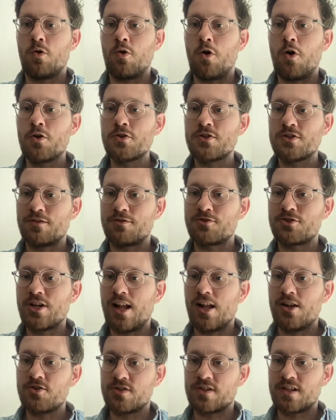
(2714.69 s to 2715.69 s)
all sorts of
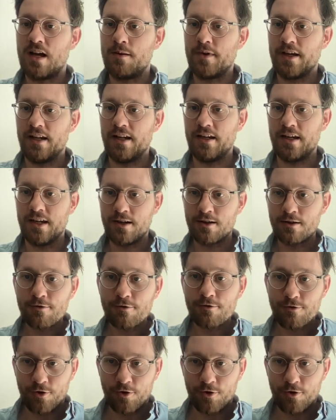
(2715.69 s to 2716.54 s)
challenges coming in here.